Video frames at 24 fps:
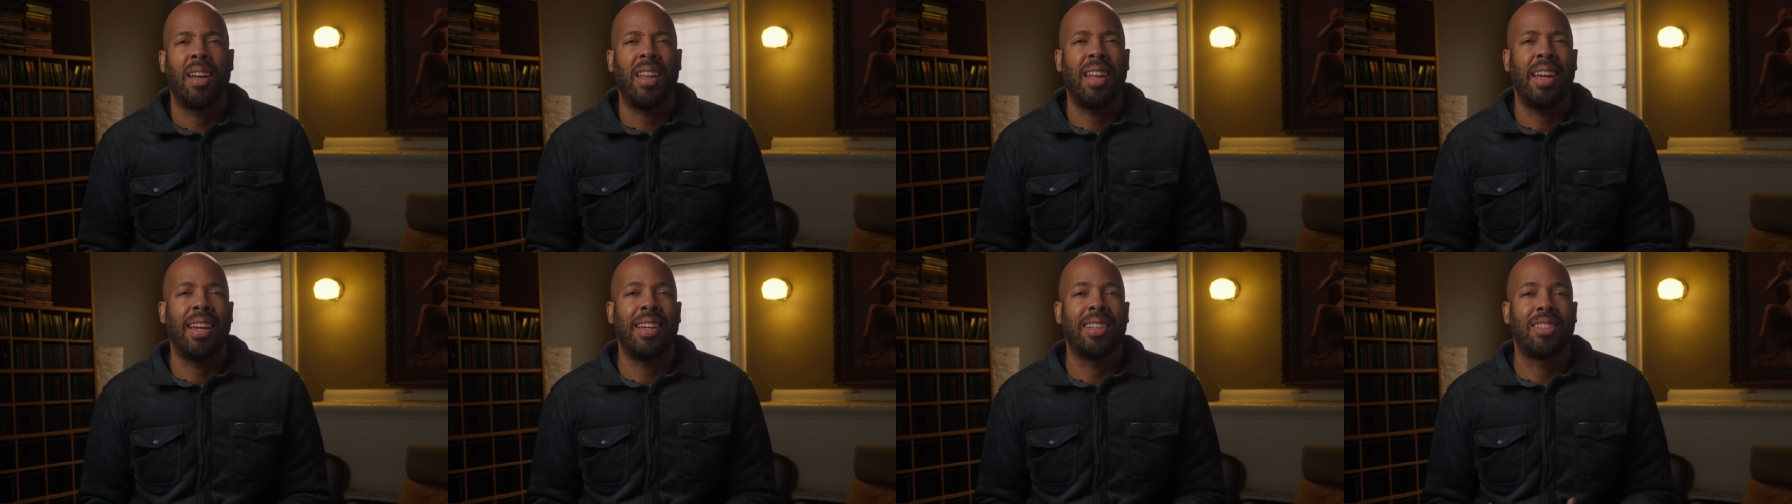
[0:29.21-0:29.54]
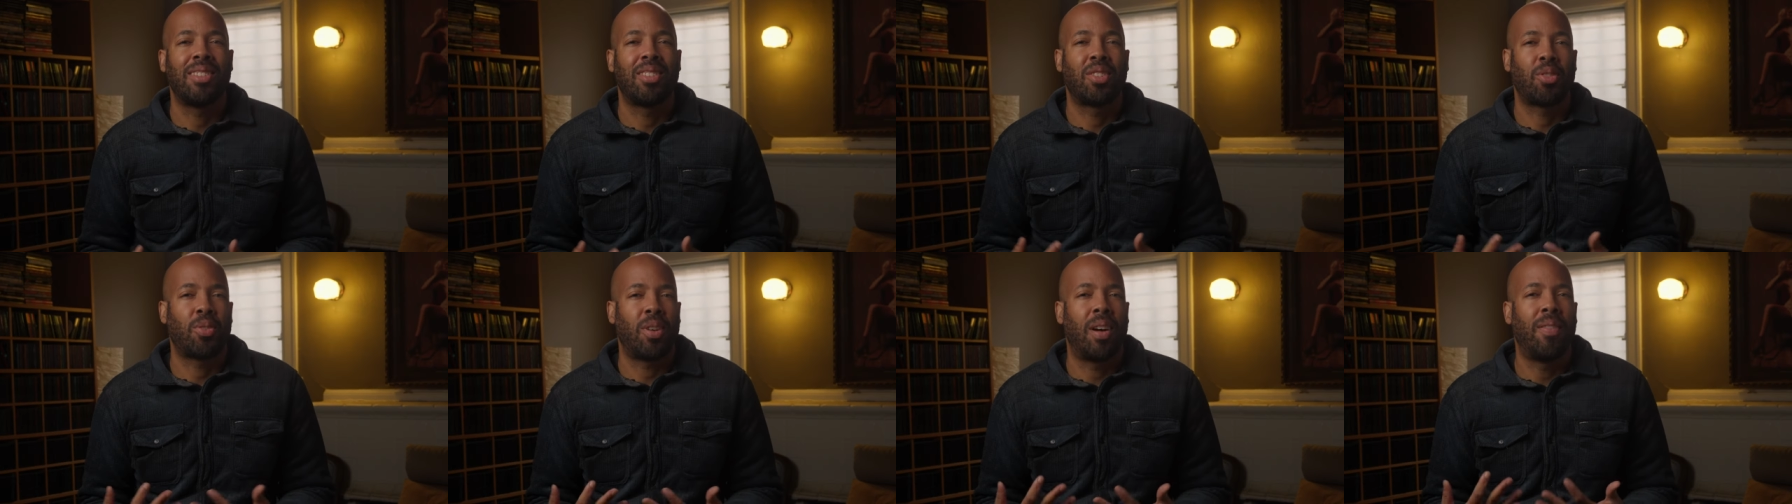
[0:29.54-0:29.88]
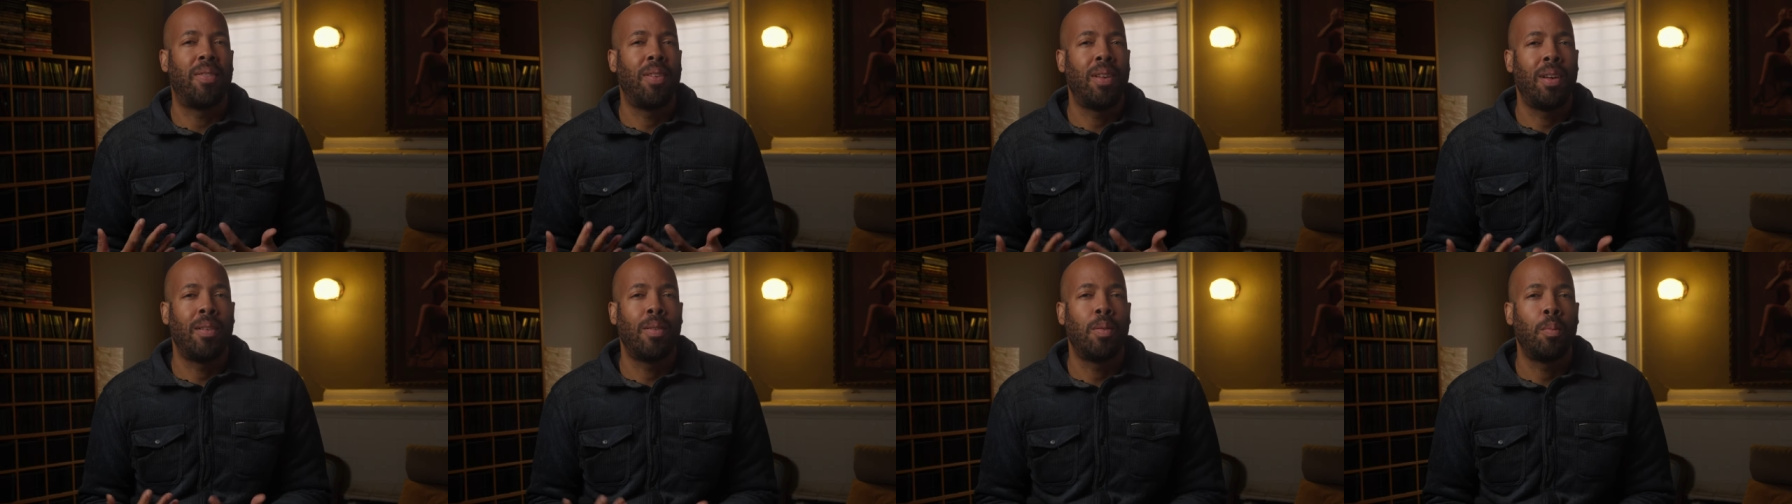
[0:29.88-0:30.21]
A light
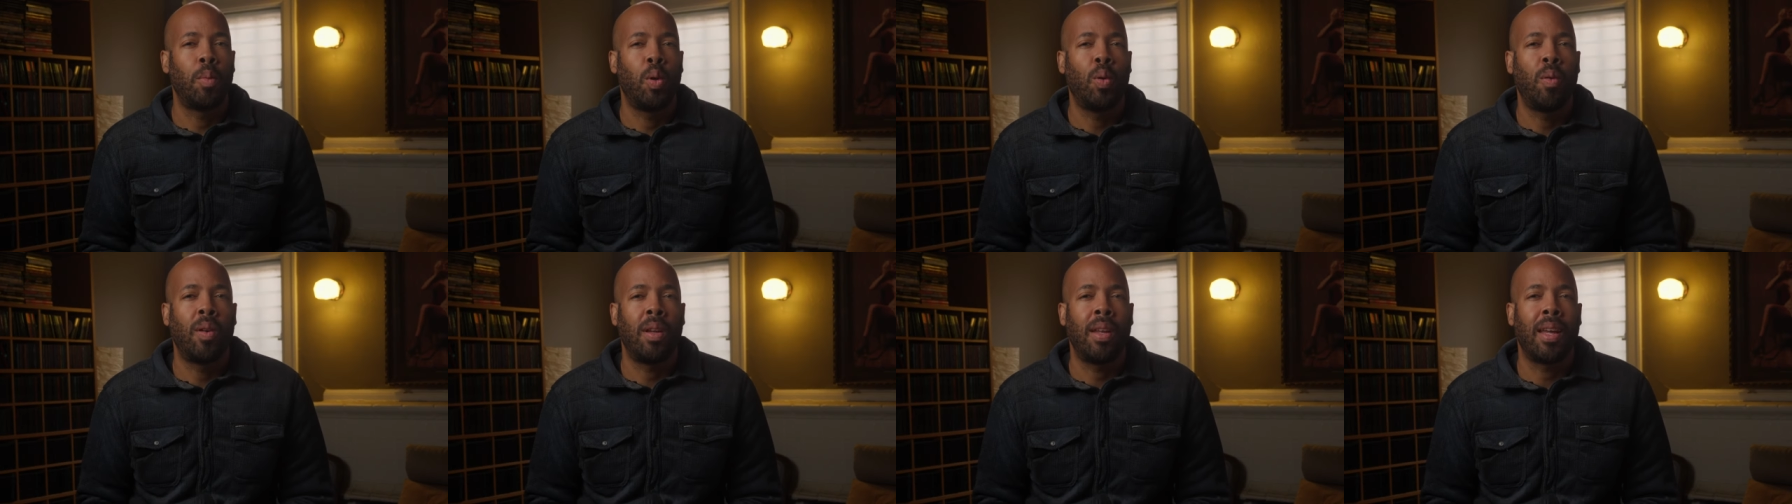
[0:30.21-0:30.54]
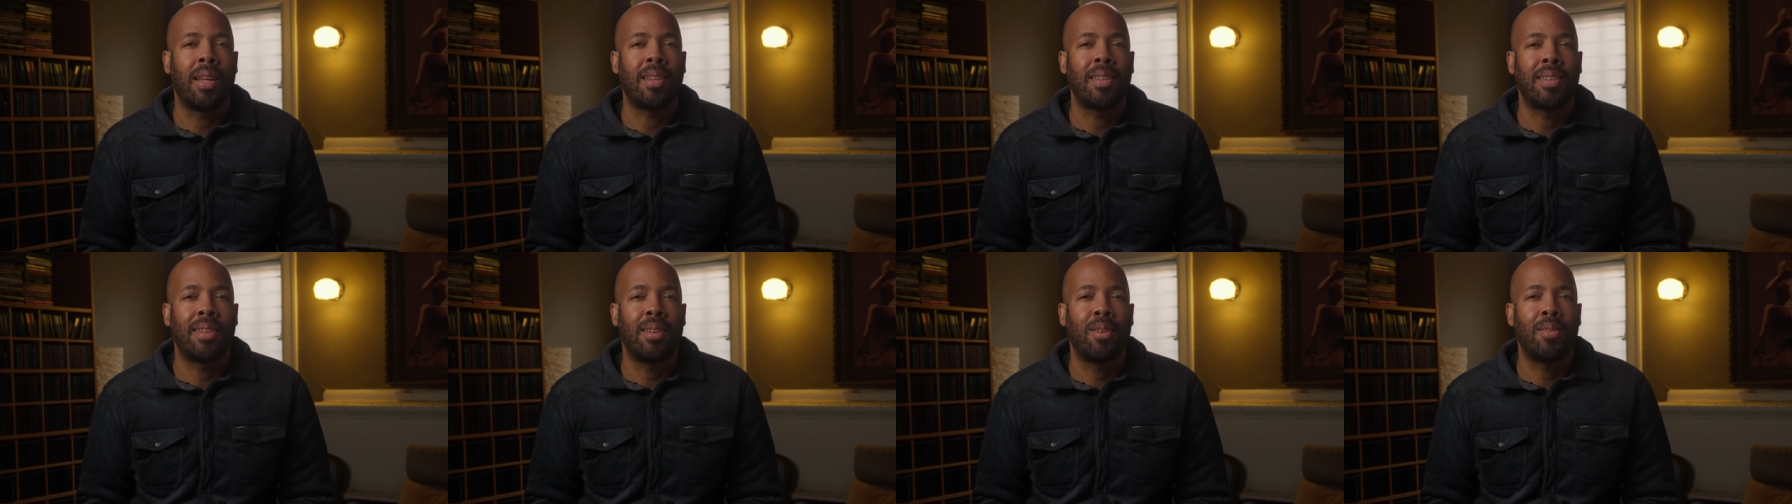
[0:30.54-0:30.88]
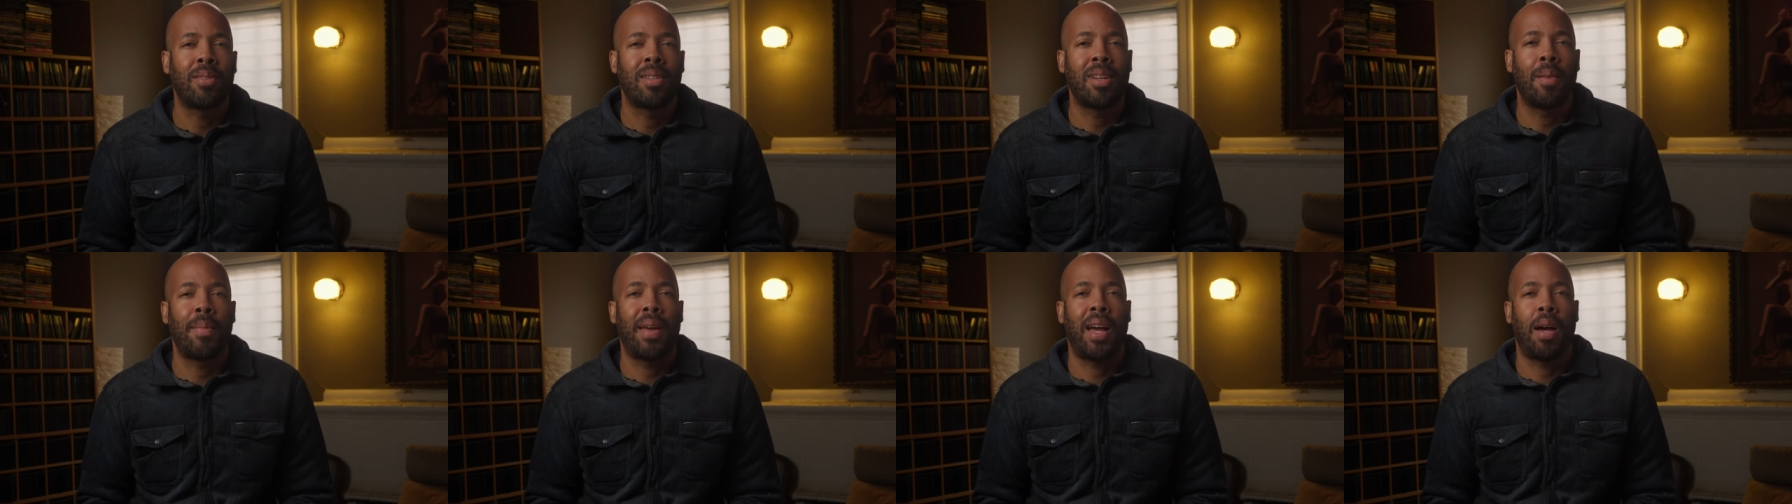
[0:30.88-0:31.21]
Truffle of a movie that
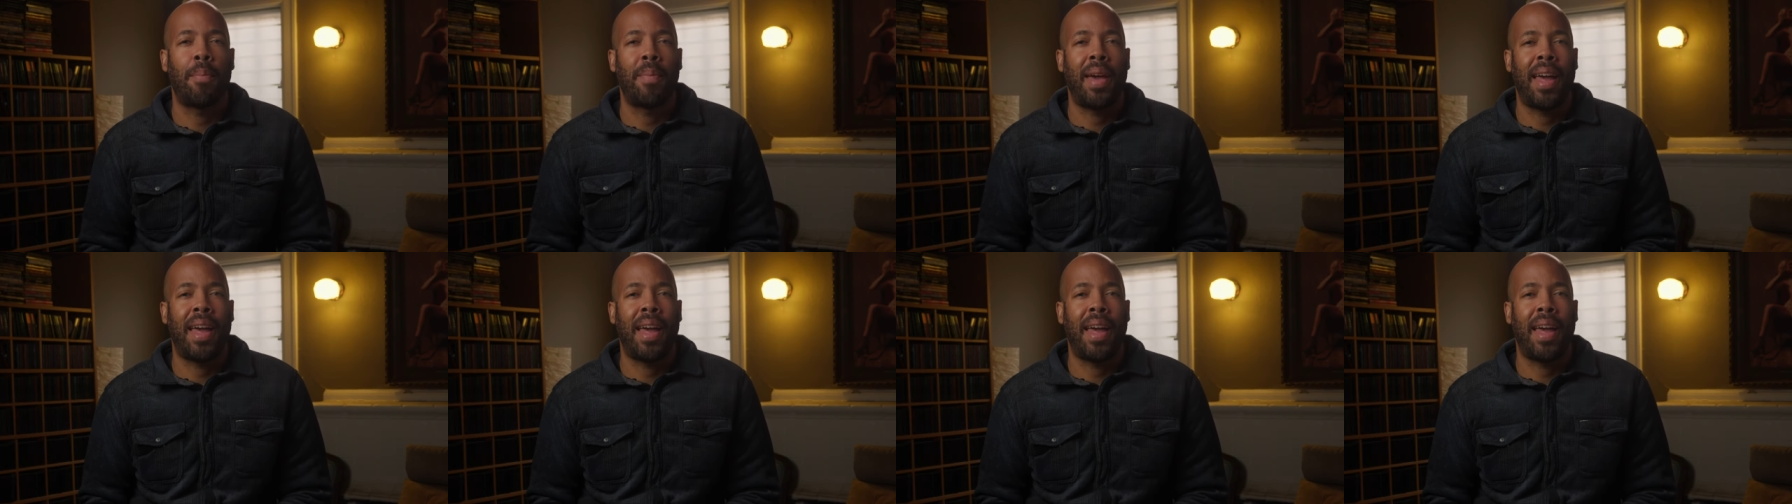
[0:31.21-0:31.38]
still somehow